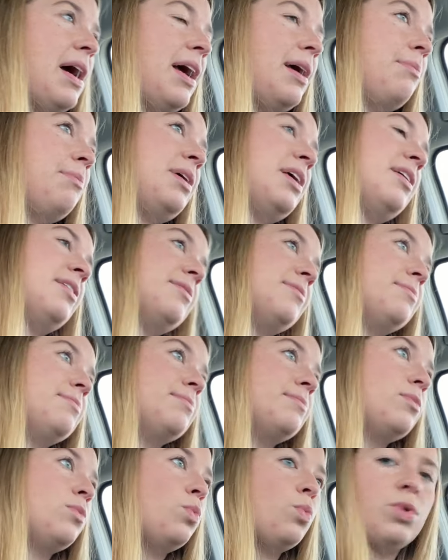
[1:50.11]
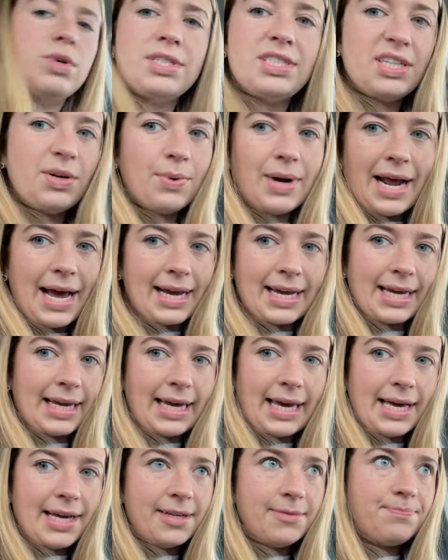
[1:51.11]
mean, we'll see what I can
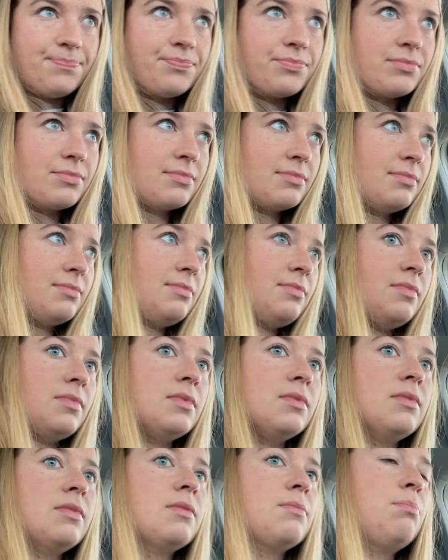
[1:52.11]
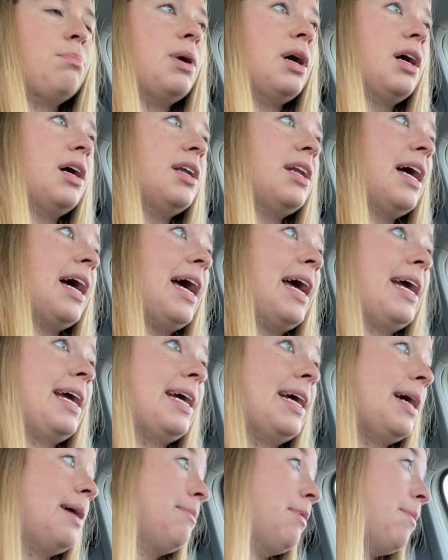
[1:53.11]
get. But I
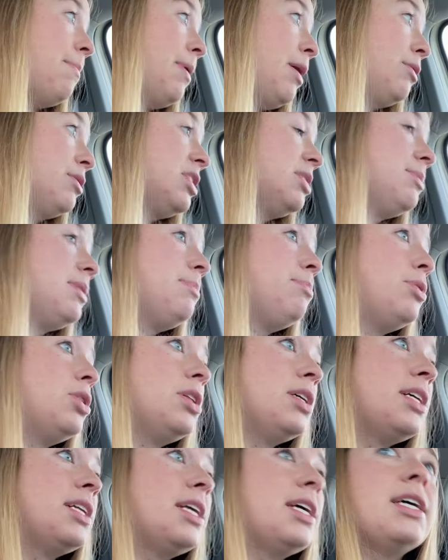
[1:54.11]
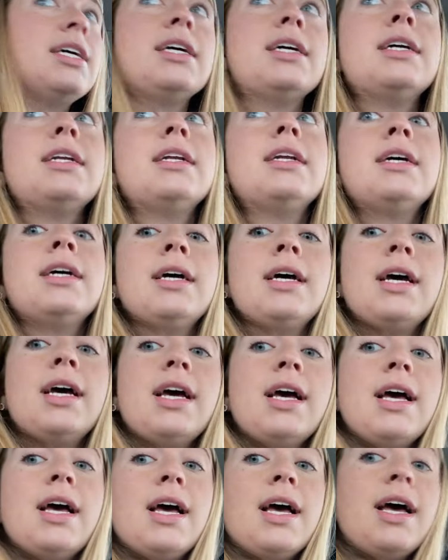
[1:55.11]
am about to be pulling in,
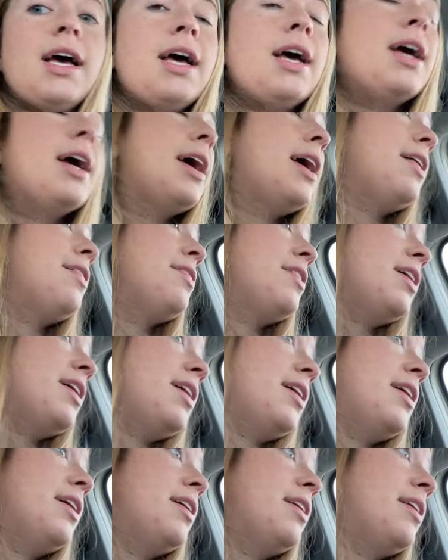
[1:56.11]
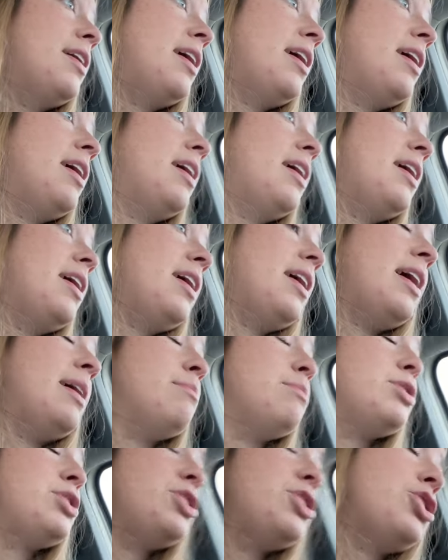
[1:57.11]
and then
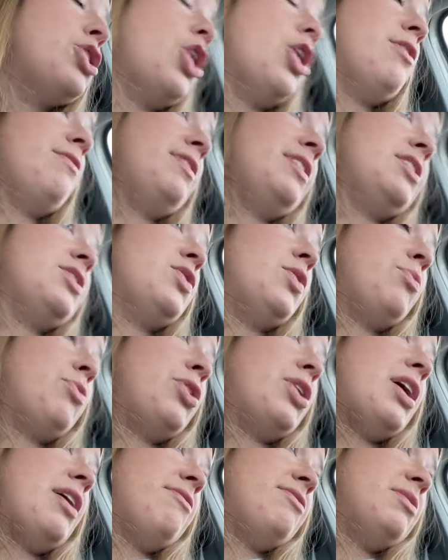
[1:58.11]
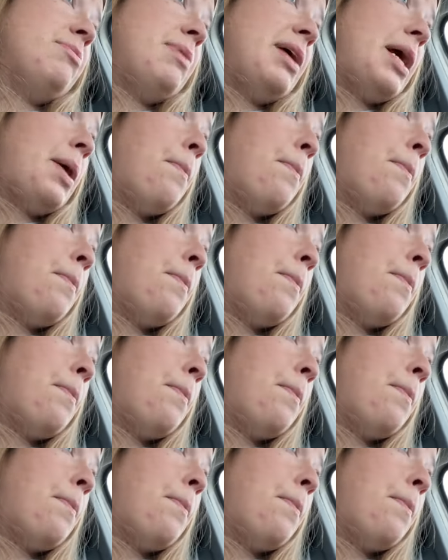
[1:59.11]
I'm starving, so I'm gonna have to make